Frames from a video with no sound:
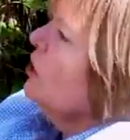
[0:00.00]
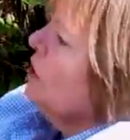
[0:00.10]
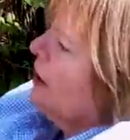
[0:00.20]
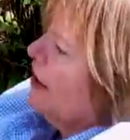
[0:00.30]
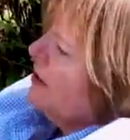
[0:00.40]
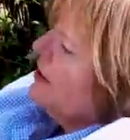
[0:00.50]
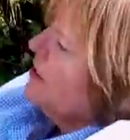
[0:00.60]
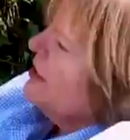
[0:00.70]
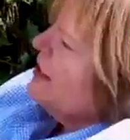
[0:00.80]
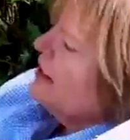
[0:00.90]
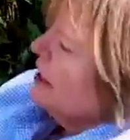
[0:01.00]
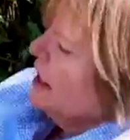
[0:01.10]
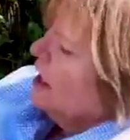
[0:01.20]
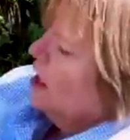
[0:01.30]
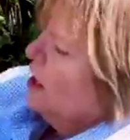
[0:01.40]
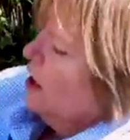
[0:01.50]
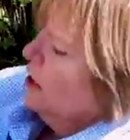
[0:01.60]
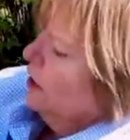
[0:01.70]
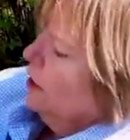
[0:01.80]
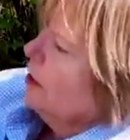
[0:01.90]
gora, so it doesn't
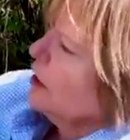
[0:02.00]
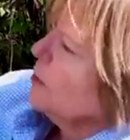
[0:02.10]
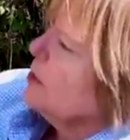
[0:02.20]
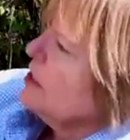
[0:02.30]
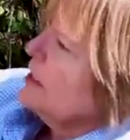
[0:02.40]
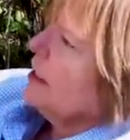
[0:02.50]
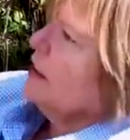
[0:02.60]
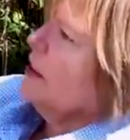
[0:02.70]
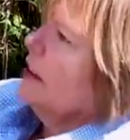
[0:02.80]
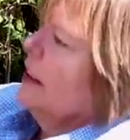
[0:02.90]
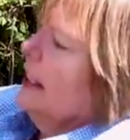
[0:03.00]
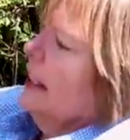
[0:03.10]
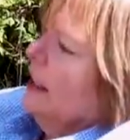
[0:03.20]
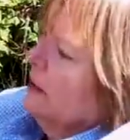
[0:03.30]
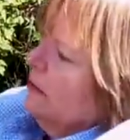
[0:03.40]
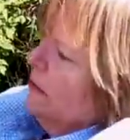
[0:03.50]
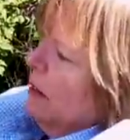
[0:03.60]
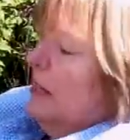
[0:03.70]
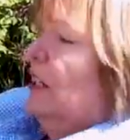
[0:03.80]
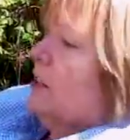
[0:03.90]
look particularly,
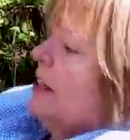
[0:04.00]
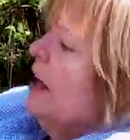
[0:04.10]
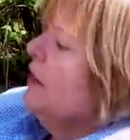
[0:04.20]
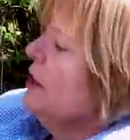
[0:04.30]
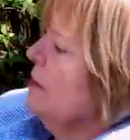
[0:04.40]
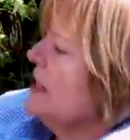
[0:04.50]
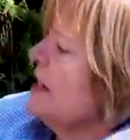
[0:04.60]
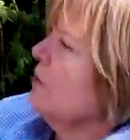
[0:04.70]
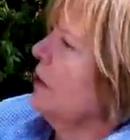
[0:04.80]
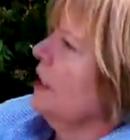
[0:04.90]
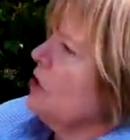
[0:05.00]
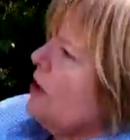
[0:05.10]
I mean, it looks healthy, but it's not really